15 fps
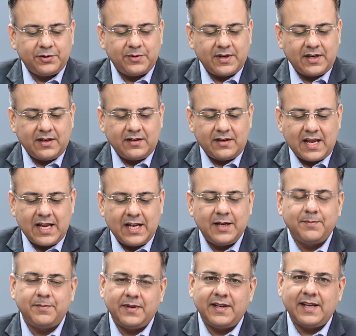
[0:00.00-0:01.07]
to
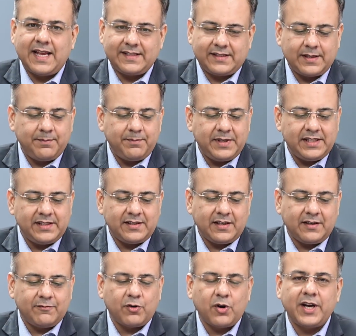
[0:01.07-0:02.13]
help SMBs
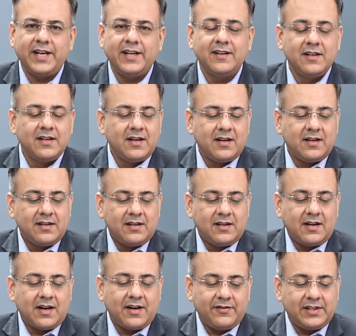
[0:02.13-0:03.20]
avoid
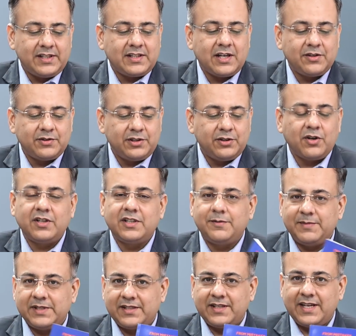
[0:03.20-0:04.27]

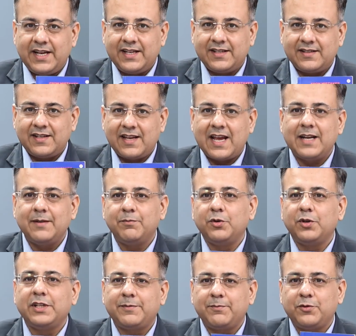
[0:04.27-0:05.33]
$100,000 mistakes and
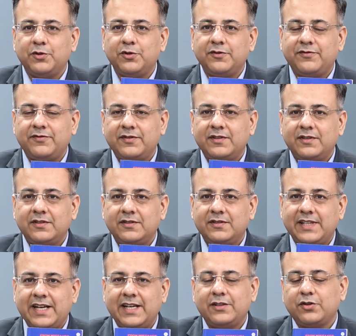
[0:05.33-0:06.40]
bulletproof
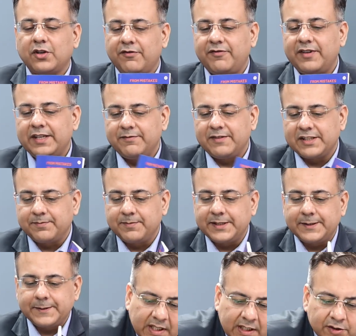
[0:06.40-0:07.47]
their software
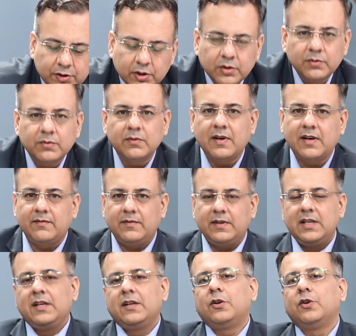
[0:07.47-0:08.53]
investment. So
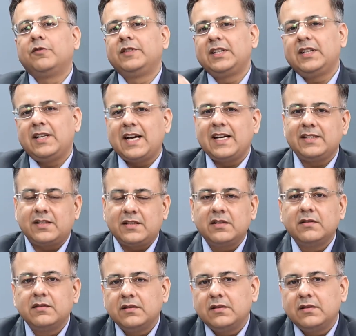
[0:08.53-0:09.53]
over the last